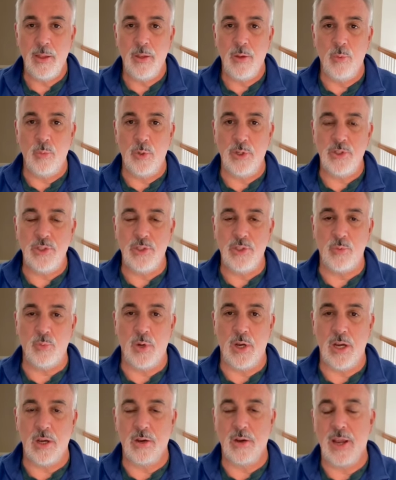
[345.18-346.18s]
which is
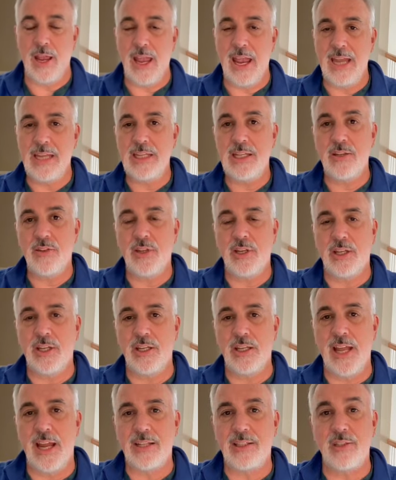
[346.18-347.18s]
where any of the
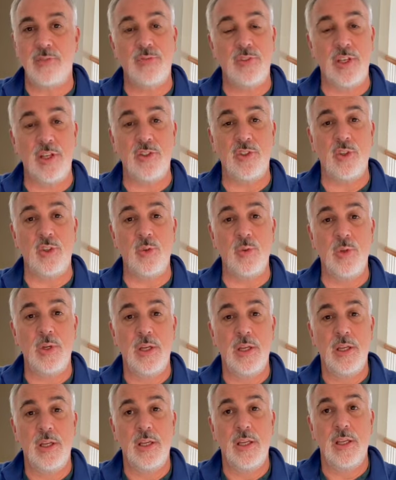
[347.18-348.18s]
connective tissue
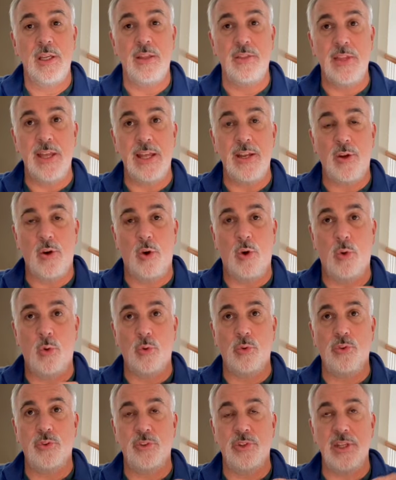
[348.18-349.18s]
that
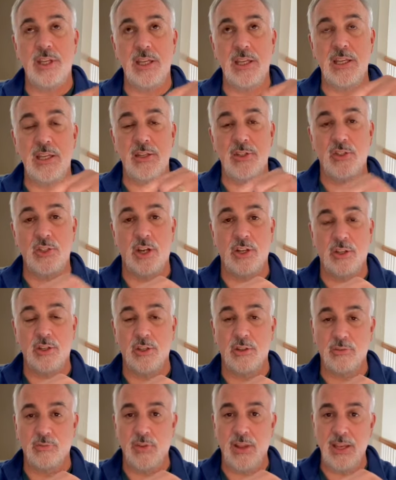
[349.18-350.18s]
holds the
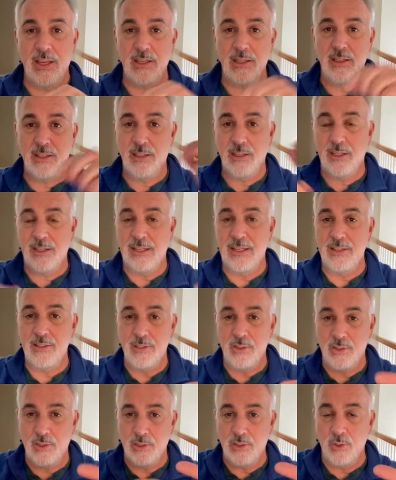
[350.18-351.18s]
jugular vein
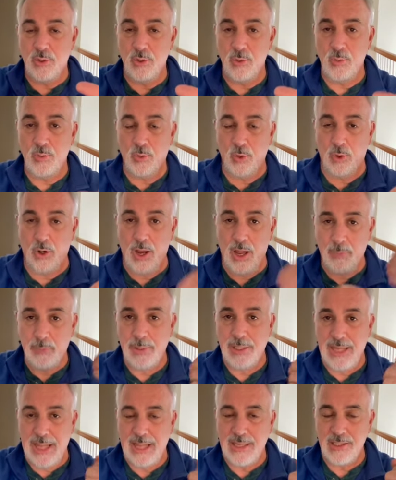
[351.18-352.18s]
into or up
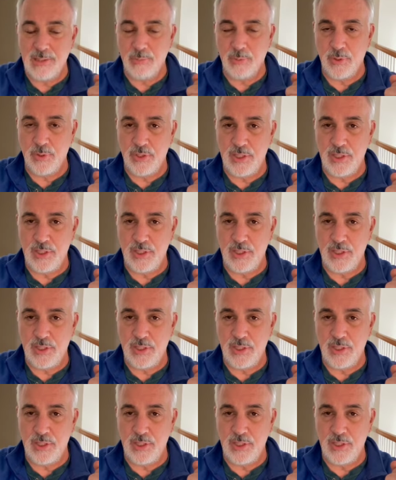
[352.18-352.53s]
against